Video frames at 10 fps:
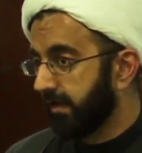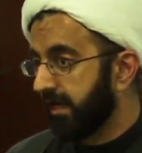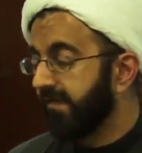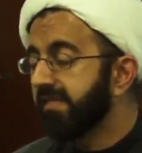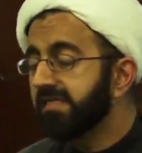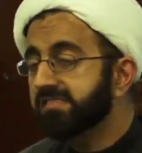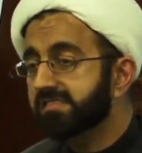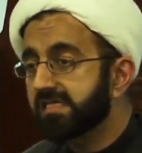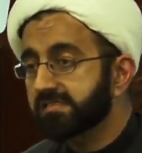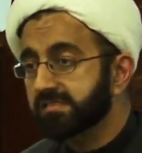And then he
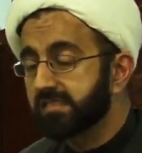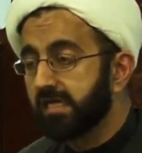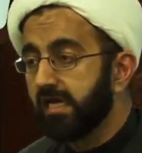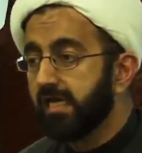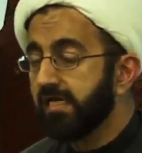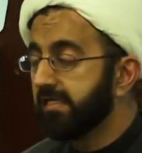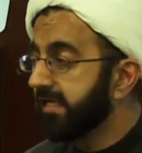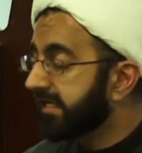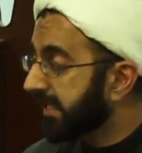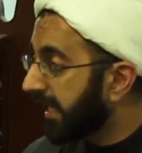says,
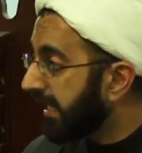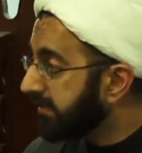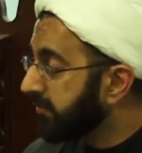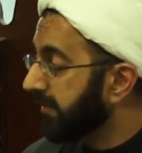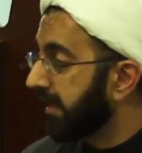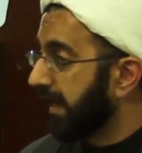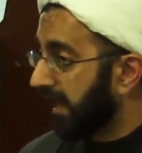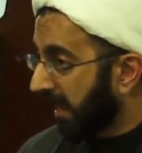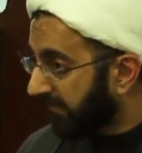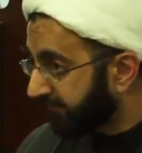yakadul
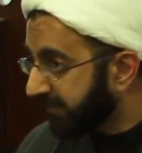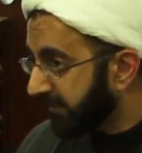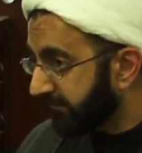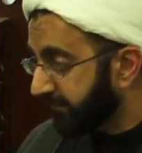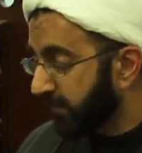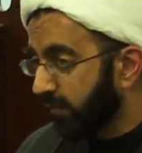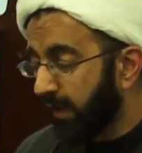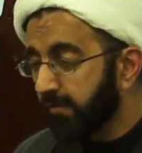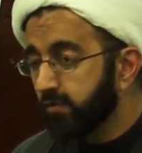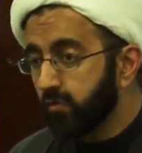afif,
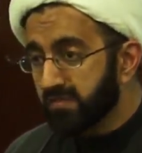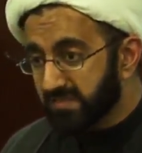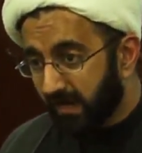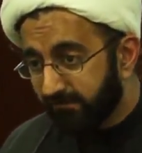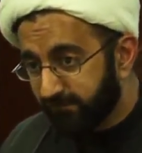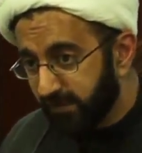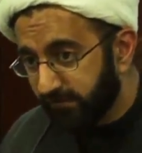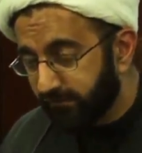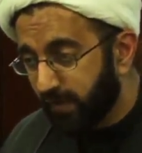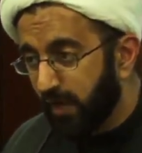one who is
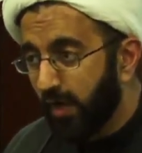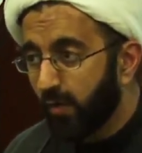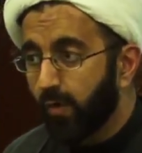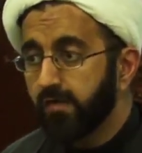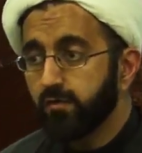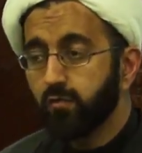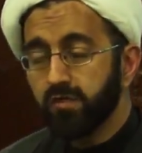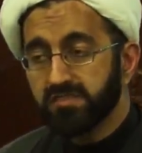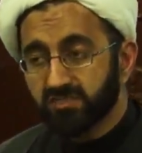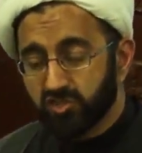afif, one who
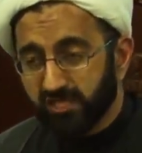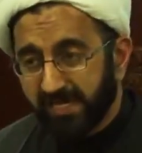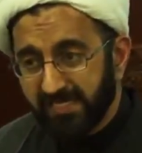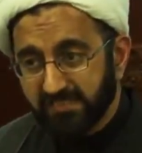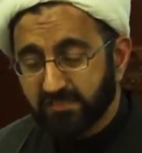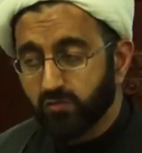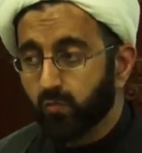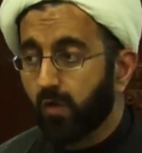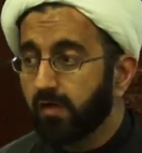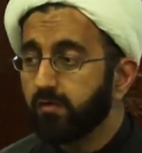is chaste,
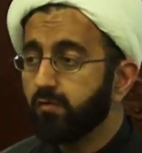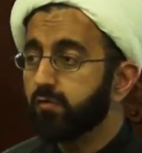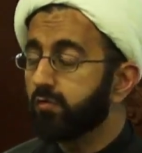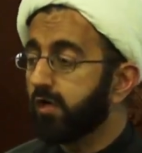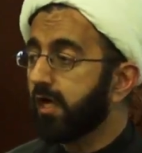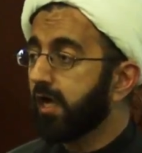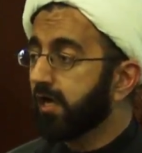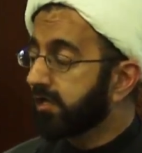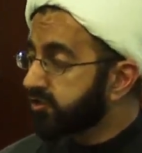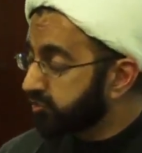one who
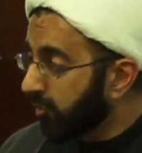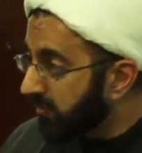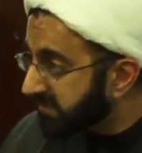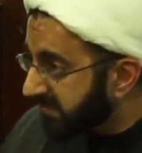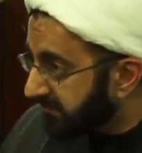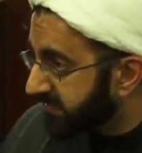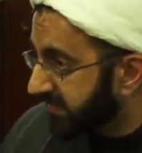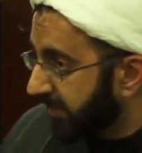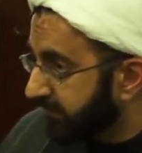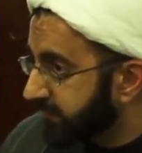controls
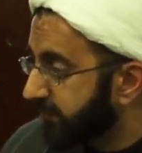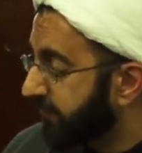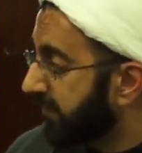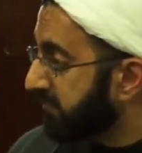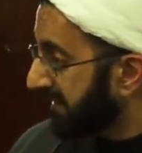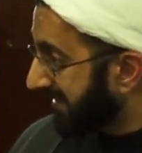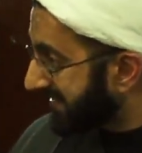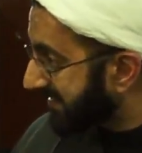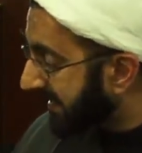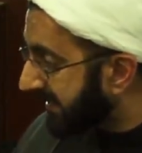themselves from
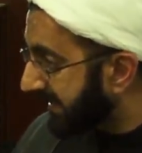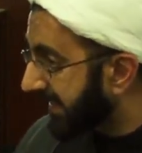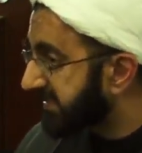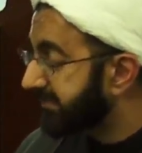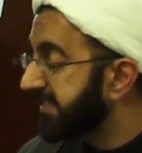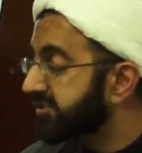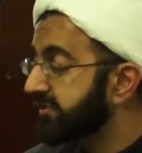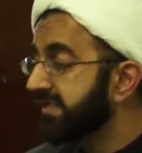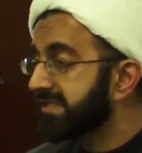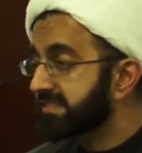sinning,
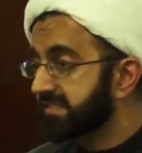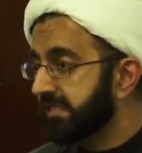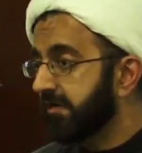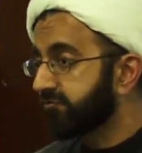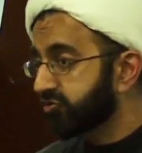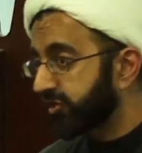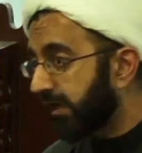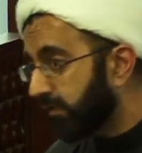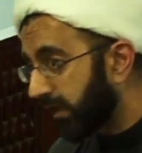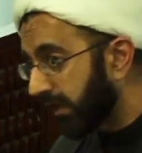especially the sin of
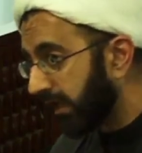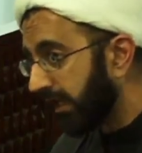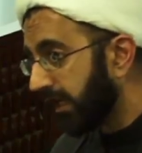shahwa,